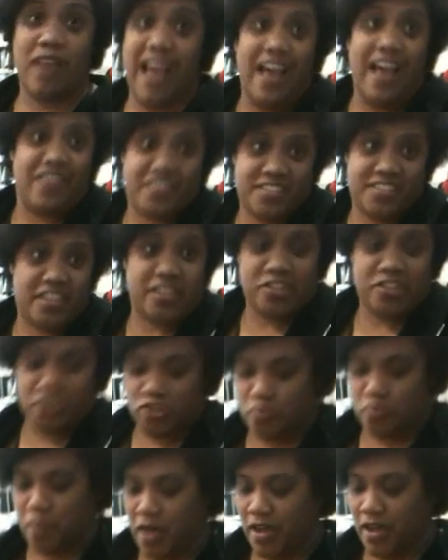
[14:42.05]
won't have the
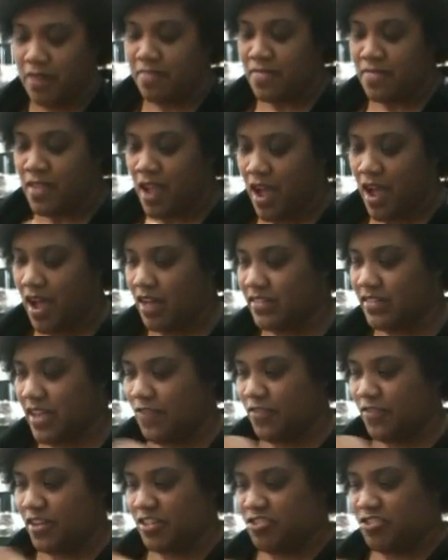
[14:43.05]
signatures, but I'll
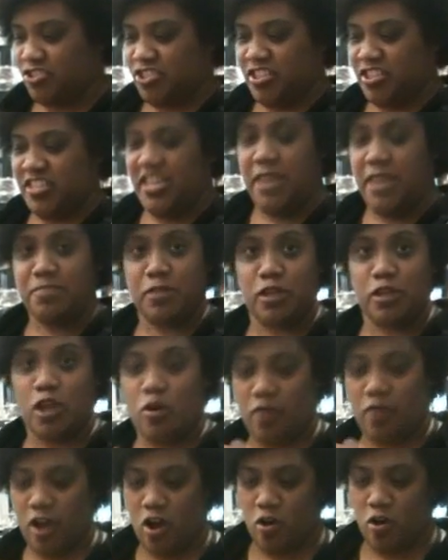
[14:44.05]
definitely keep the
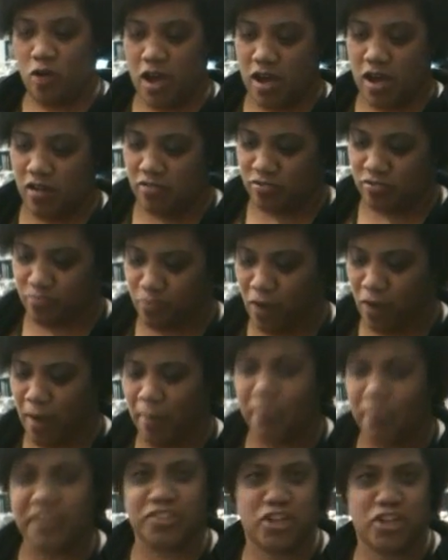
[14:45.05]
logo. I'll
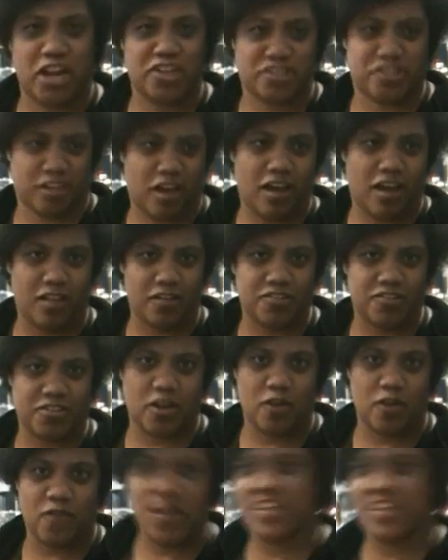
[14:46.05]
probably change the colors
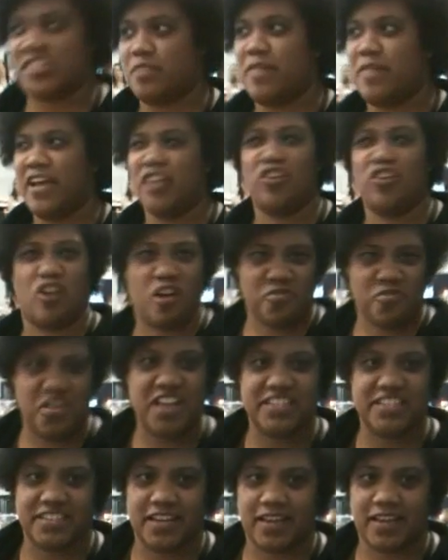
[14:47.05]
on her face to make it look
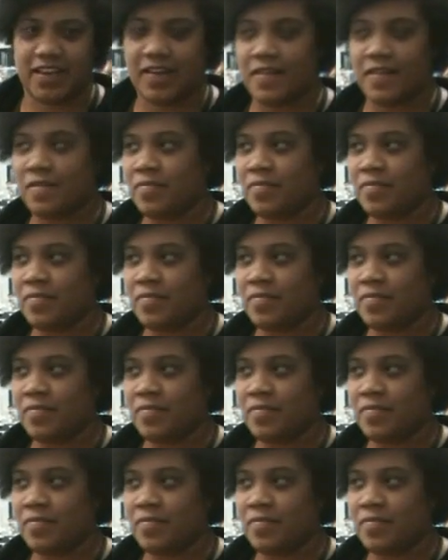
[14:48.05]
authentic.